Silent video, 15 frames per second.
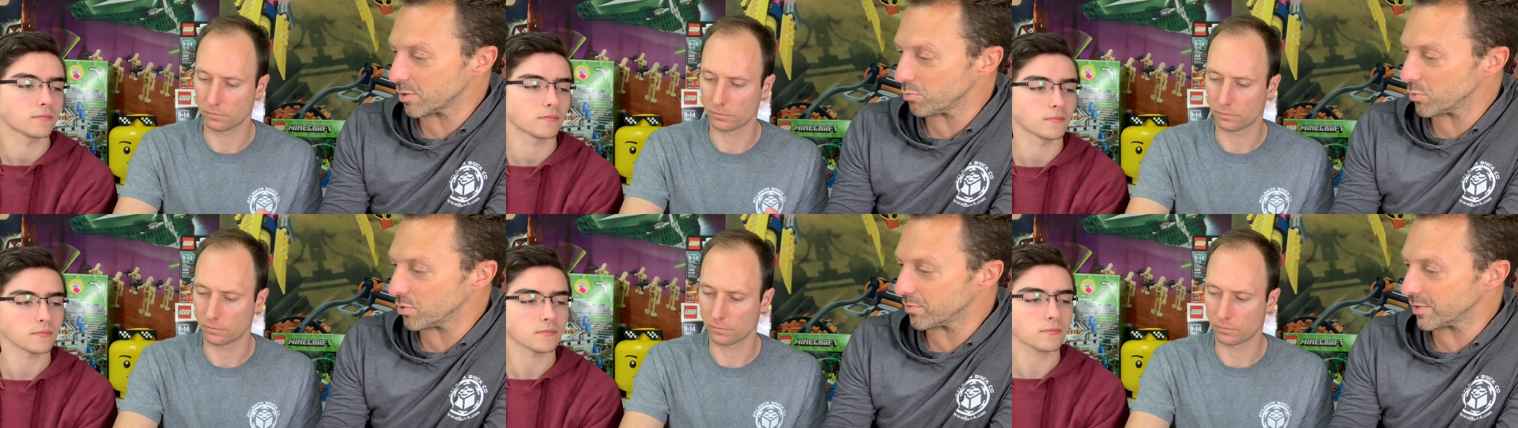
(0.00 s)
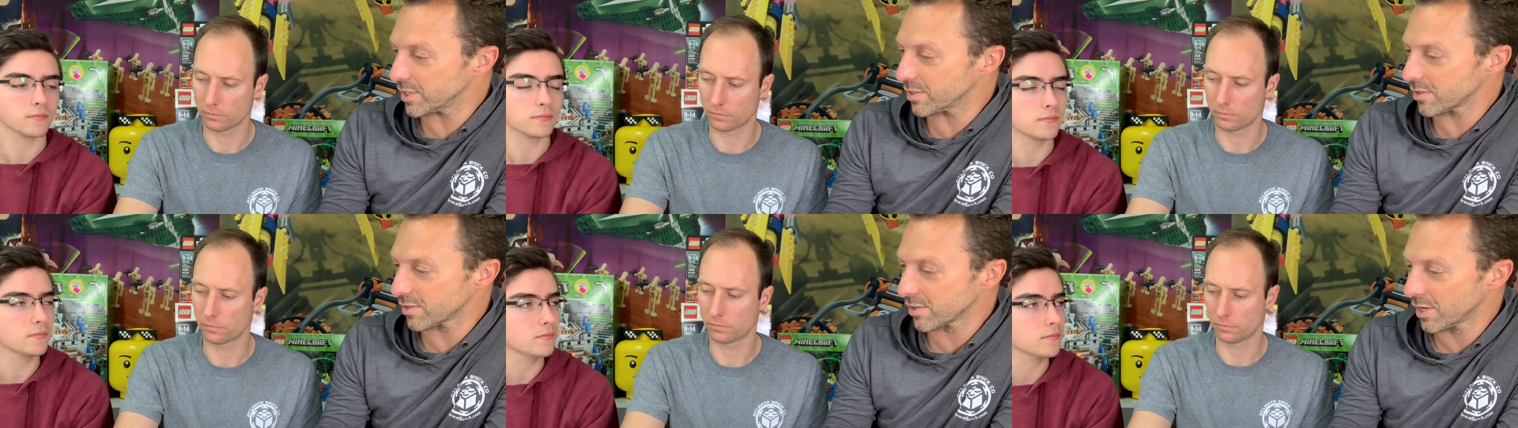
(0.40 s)

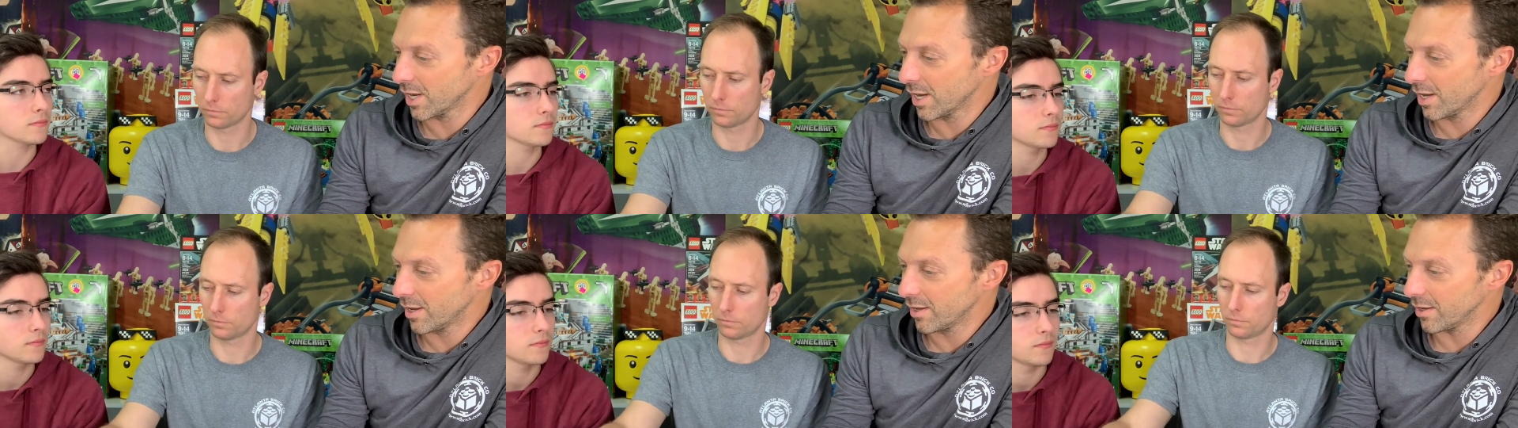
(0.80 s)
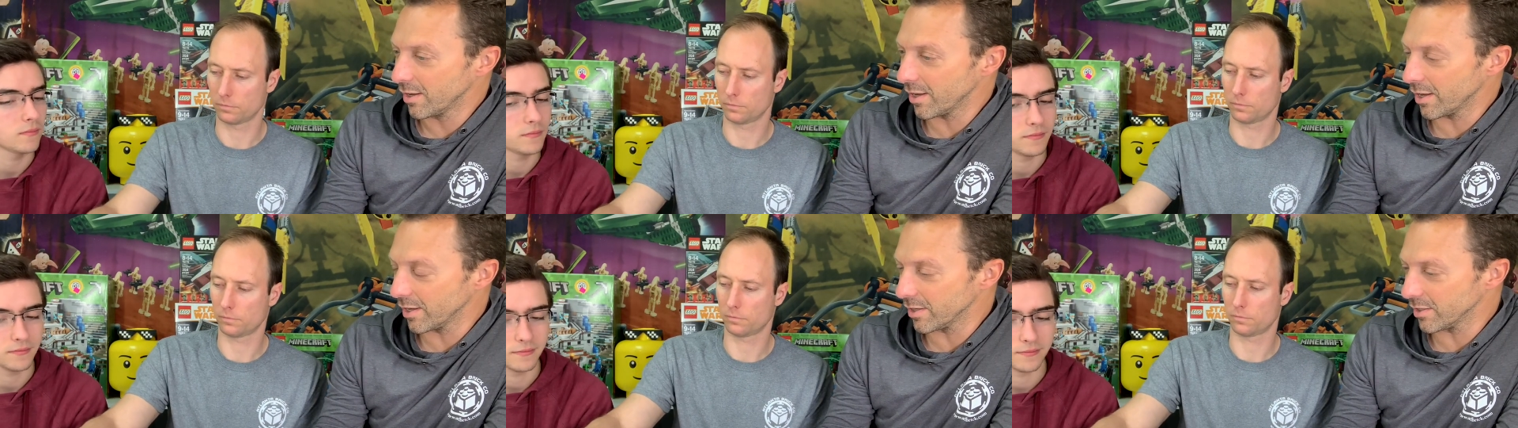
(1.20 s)
Speaker 1: movies.
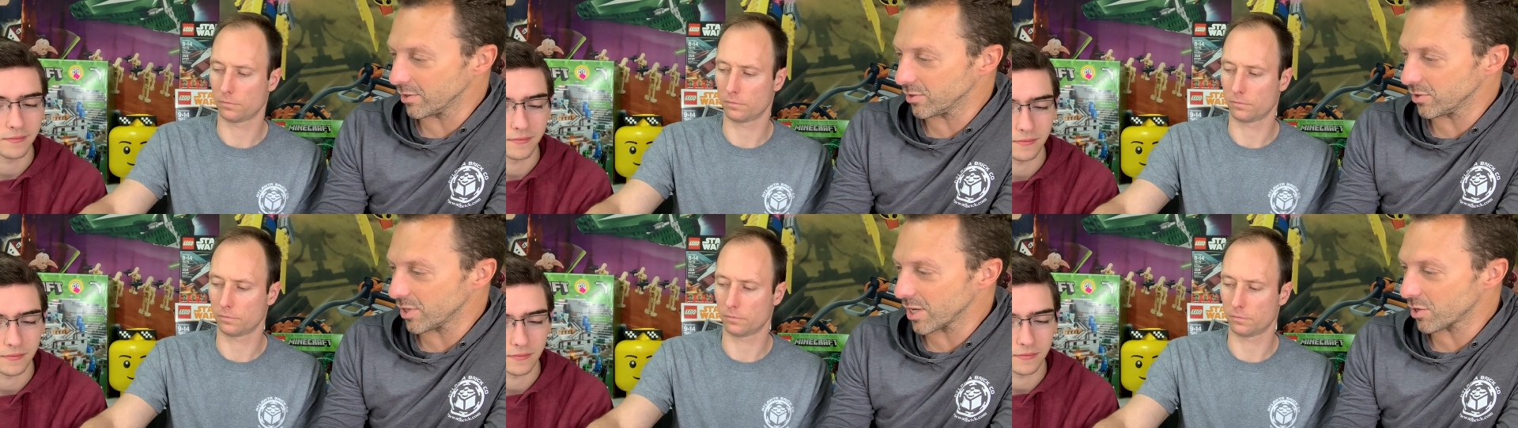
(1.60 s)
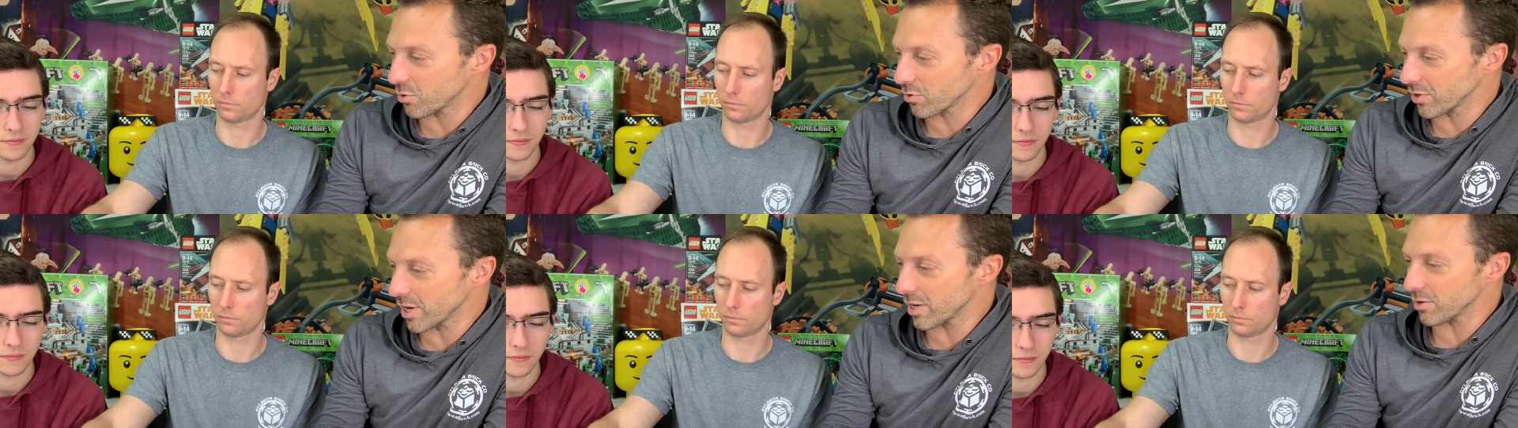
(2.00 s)
And they
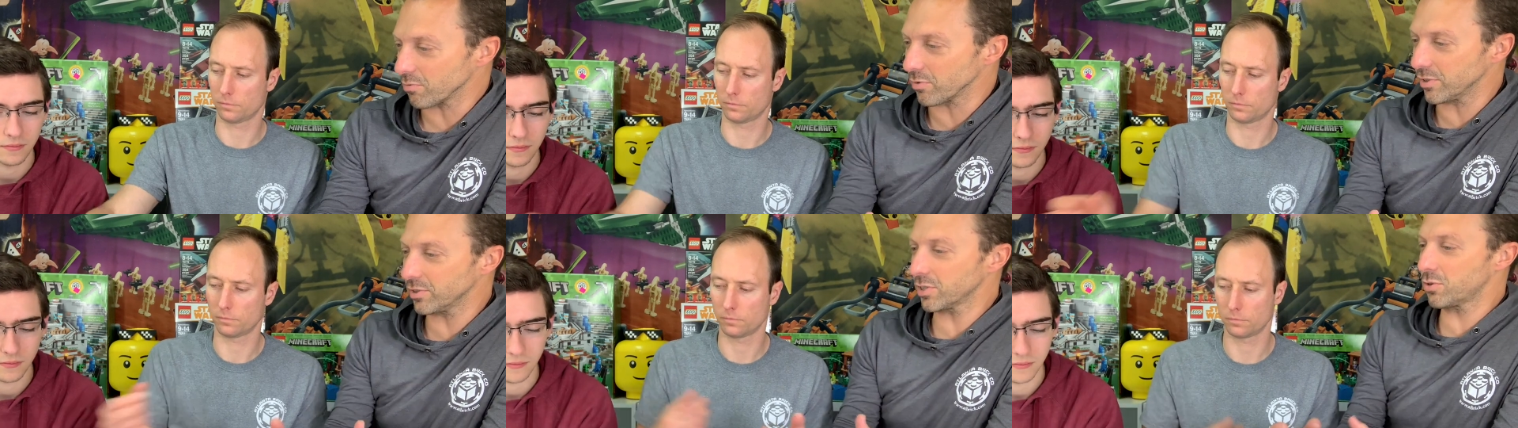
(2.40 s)
create a really